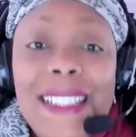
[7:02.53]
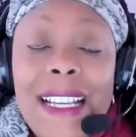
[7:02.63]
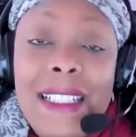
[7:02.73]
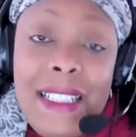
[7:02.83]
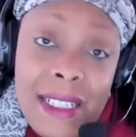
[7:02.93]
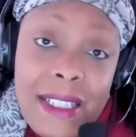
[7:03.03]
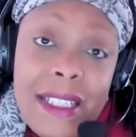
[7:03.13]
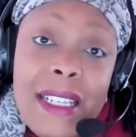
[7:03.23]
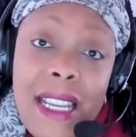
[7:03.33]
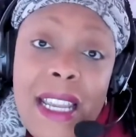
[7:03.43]

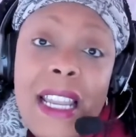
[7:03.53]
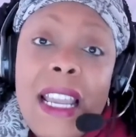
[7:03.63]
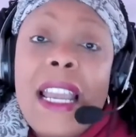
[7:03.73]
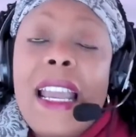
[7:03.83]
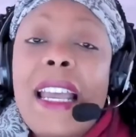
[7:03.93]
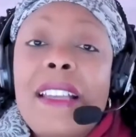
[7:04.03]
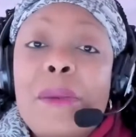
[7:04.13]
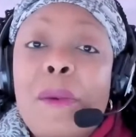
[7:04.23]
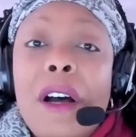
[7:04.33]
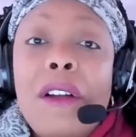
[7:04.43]
identity, as
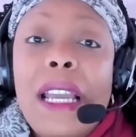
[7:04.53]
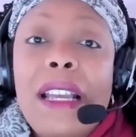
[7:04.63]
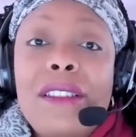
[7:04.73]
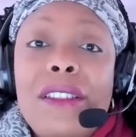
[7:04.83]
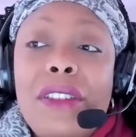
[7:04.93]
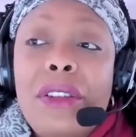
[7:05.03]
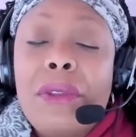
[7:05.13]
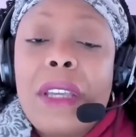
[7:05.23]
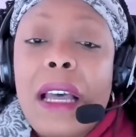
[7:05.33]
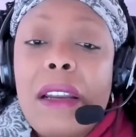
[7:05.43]
well as to
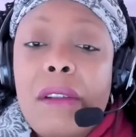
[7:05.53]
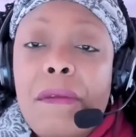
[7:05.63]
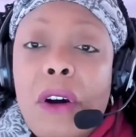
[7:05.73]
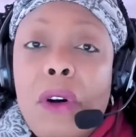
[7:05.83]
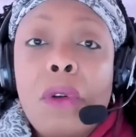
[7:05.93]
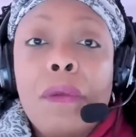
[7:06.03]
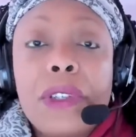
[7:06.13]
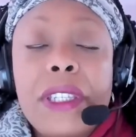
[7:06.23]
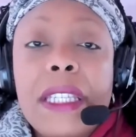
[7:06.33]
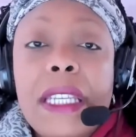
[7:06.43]
kind of
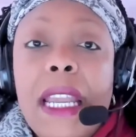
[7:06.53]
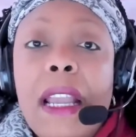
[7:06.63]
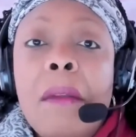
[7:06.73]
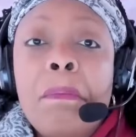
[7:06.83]
oversee,